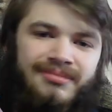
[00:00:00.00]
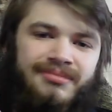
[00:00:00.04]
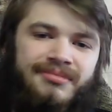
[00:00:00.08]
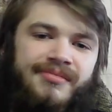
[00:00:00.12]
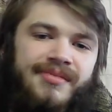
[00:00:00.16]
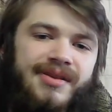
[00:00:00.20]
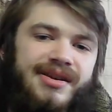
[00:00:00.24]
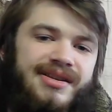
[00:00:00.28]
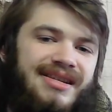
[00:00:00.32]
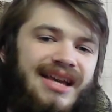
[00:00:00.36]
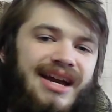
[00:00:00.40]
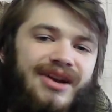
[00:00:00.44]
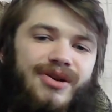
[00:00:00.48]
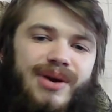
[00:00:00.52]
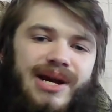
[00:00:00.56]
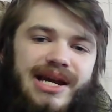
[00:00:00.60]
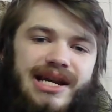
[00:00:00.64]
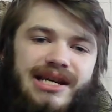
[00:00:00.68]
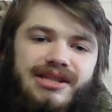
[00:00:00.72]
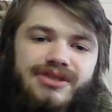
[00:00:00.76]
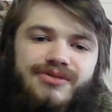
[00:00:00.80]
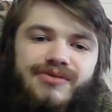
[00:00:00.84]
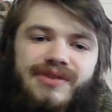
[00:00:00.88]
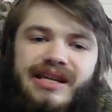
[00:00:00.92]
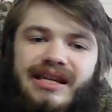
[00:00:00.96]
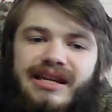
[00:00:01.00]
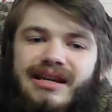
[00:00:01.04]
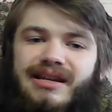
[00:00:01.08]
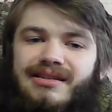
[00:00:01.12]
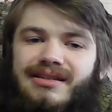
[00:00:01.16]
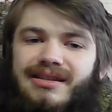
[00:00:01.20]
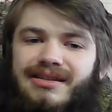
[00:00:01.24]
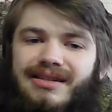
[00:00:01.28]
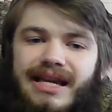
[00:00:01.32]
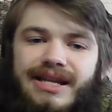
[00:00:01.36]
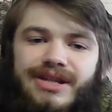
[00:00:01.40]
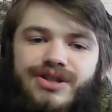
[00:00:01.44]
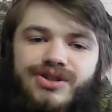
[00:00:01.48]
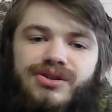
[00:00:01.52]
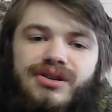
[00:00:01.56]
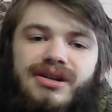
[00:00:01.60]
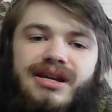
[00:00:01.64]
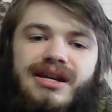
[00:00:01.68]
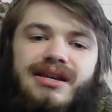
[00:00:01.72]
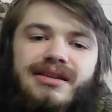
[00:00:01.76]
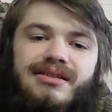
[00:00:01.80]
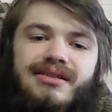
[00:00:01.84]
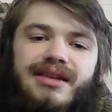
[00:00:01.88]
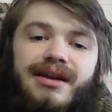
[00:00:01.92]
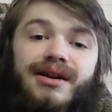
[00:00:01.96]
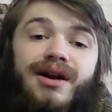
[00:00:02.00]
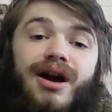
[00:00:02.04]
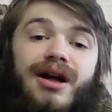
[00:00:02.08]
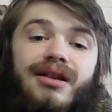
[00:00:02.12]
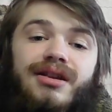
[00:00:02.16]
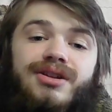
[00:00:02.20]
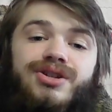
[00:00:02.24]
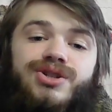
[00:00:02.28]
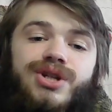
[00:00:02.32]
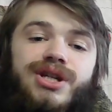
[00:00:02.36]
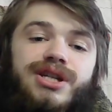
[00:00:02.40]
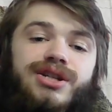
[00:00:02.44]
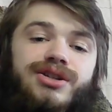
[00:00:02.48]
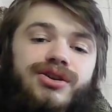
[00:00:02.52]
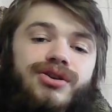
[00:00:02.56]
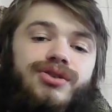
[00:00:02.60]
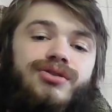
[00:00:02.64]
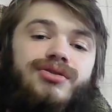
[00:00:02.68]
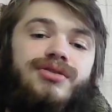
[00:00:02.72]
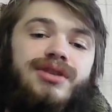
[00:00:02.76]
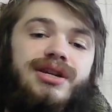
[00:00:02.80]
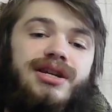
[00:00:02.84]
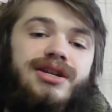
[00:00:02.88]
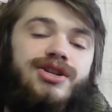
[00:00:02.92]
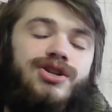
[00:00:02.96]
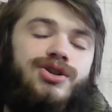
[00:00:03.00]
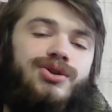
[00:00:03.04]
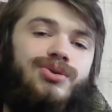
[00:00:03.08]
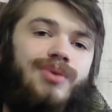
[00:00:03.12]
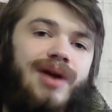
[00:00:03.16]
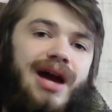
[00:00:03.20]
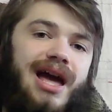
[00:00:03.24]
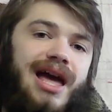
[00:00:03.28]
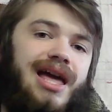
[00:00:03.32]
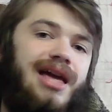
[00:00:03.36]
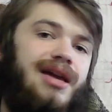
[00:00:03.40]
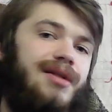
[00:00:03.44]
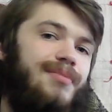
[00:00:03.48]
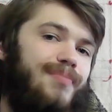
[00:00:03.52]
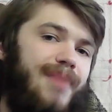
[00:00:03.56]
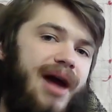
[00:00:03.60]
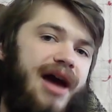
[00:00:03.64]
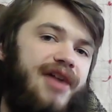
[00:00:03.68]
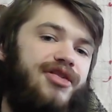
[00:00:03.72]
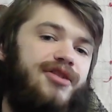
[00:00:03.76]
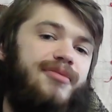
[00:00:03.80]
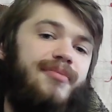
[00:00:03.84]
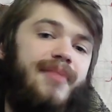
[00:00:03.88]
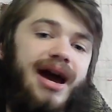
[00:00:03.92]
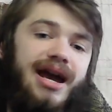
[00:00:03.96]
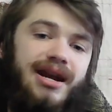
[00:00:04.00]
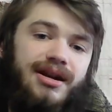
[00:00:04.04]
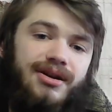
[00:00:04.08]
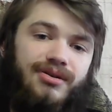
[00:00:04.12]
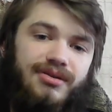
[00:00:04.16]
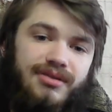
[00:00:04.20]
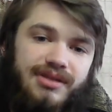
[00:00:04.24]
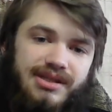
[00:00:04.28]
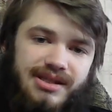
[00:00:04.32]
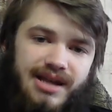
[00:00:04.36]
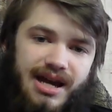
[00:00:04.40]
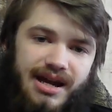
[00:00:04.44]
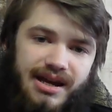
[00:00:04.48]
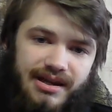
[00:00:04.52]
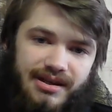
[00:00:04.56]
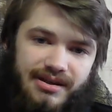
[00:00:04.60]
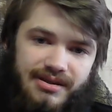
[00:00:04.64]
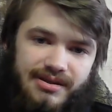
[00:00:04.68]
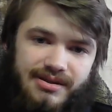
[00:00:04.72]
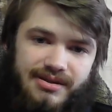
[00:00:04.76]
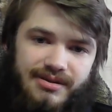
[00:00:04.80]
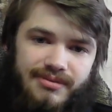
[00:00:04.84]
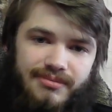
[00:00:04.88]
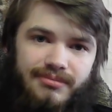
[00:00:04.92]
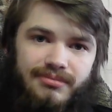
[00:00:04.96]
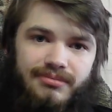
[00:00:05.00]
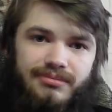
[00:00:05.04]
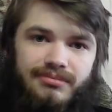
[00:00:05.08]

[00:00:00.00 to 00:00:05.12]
Psychohistory is essentially psychology turned into a mathematical science.